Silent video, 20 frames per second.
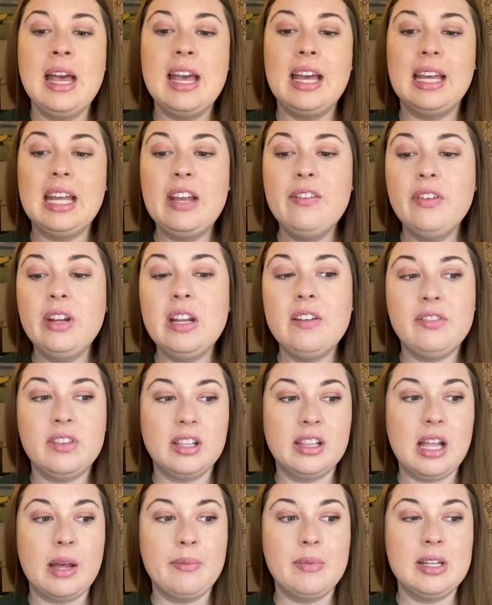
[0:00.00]
Even if the
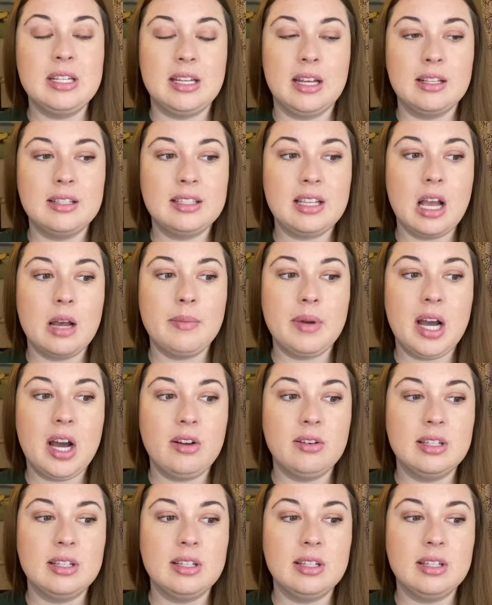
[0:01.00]
lemon does come out,